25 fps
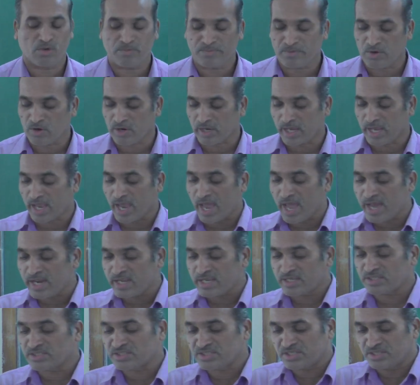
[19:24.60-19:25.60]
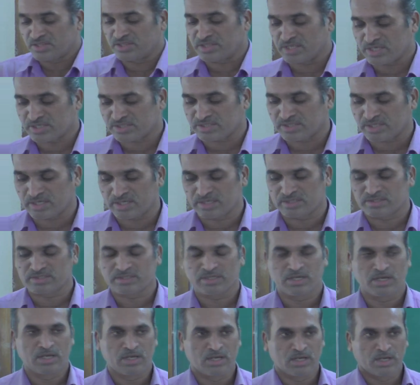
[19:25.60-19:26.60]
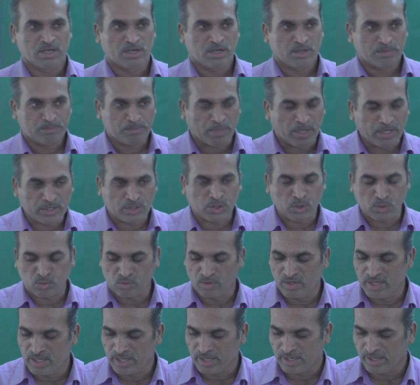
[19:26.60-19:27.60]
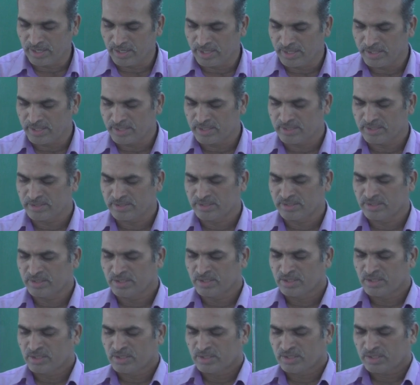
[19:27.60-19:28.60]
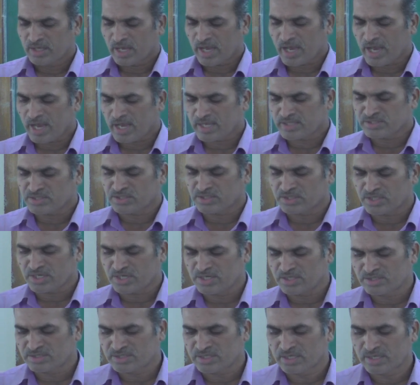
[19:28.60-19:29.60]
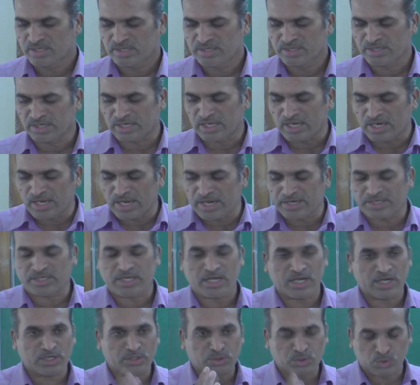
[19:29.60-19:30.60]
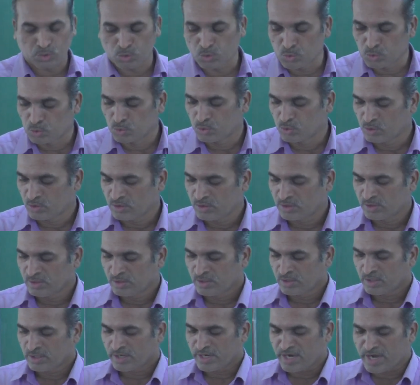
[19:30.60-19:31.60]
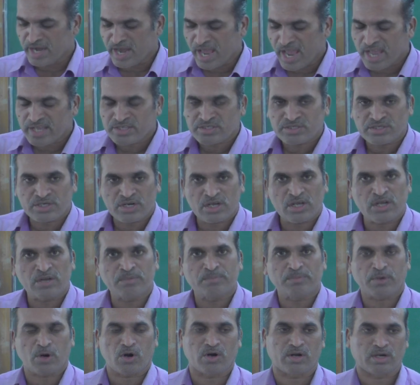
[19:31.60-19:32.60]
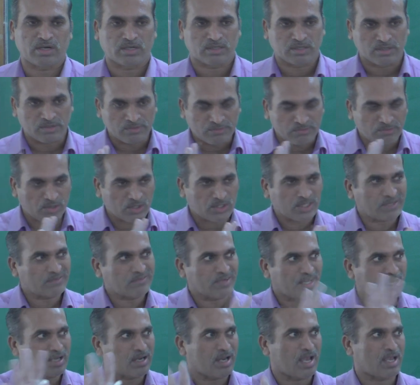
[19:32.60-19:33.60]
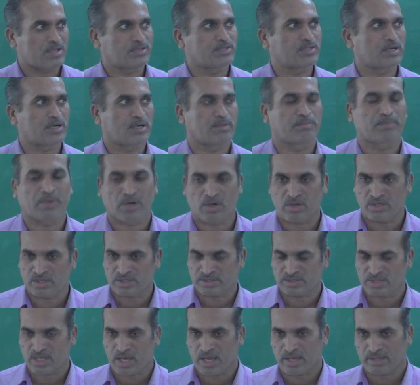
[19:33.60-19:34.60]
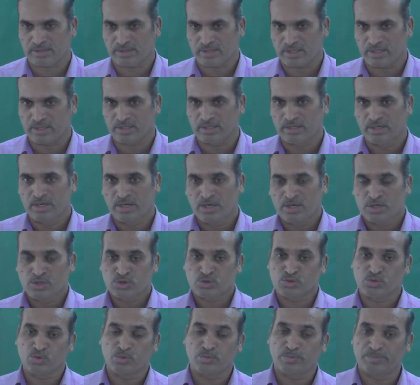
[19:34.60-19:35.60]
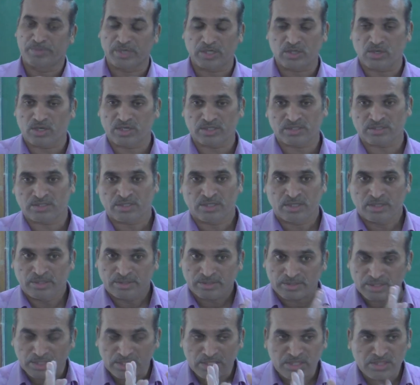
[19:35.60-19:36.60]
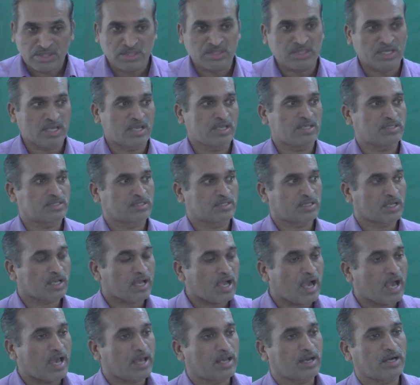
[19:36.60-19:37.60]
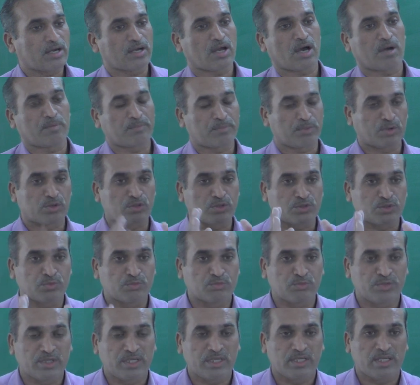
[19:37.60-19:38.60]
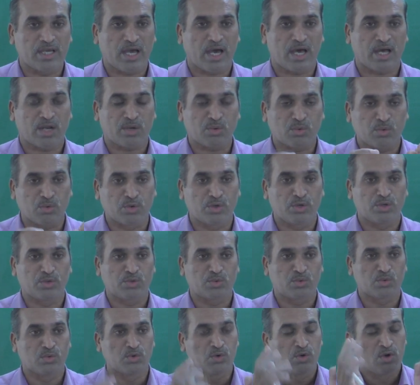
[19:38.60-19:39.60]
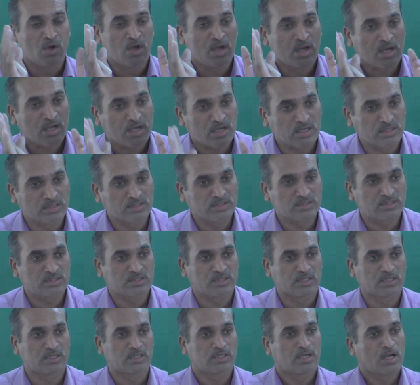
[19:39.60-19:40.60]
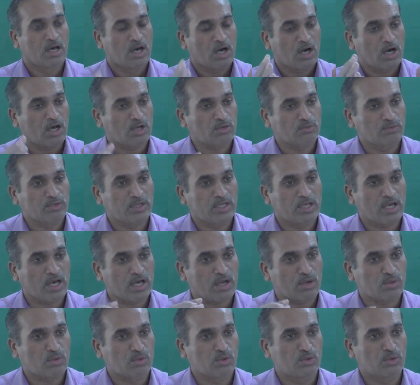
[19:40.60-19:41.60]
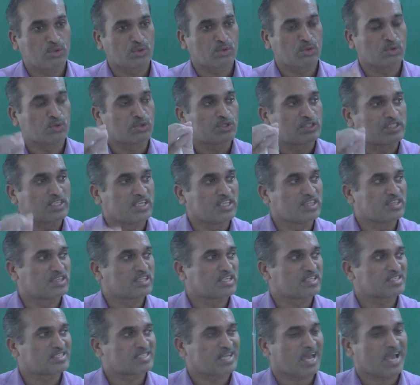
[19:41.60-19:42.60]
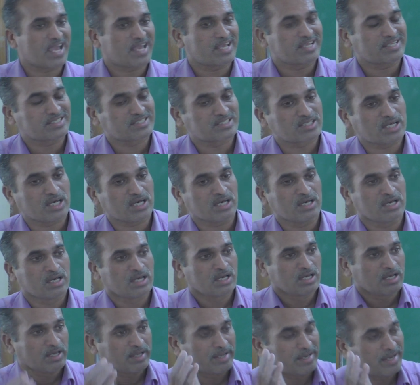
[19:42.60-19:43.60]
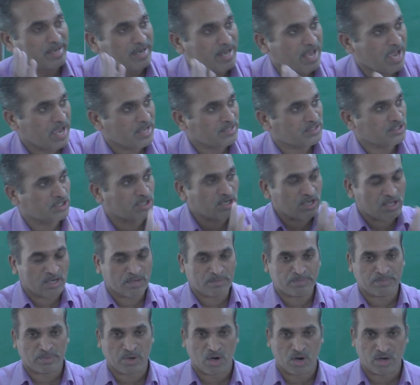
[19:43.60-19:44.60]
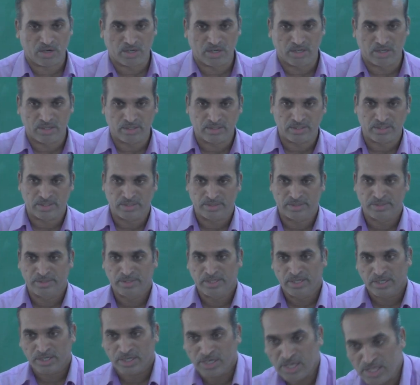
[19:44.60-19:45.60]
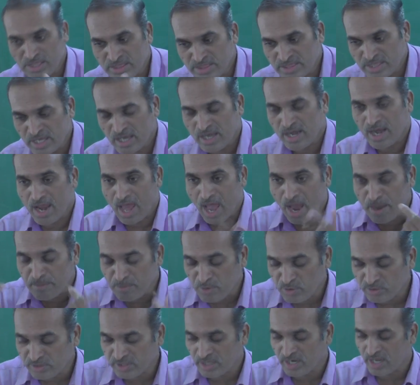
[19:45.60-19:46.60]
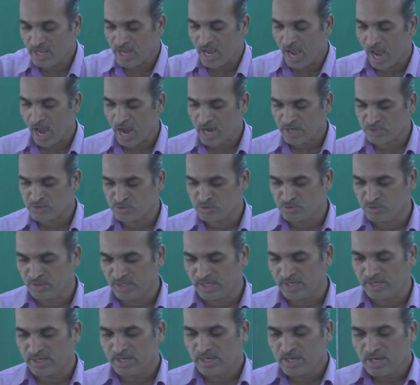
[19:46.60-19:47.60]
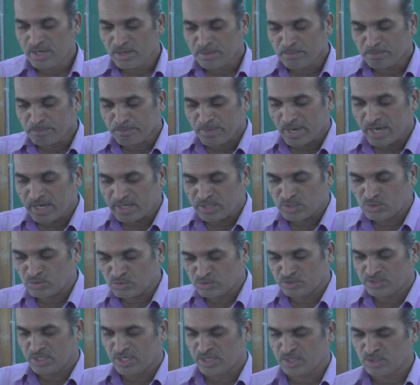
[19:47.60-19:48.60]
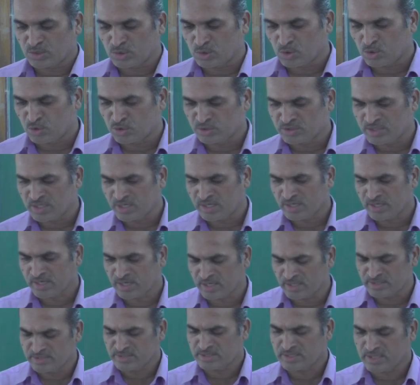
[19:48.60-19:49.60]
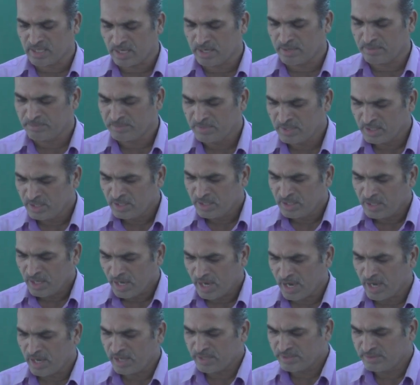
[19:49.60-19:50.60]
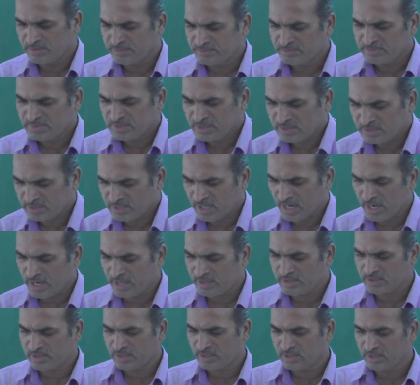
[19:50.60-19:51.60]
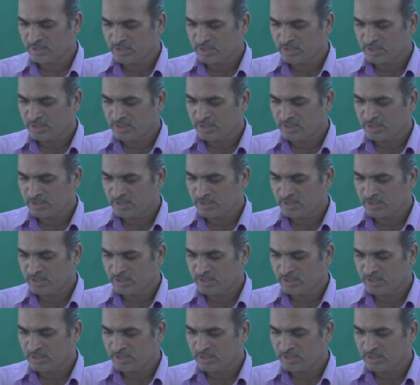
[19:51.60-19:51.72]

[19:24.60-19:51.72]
organic synthesis, particularly as it is related to natural product, whatever natural products are there, so because in this Chiron approach we are going to conserve, or we are going to synthesize the natural product in the laboratory actually by using those concepts, and that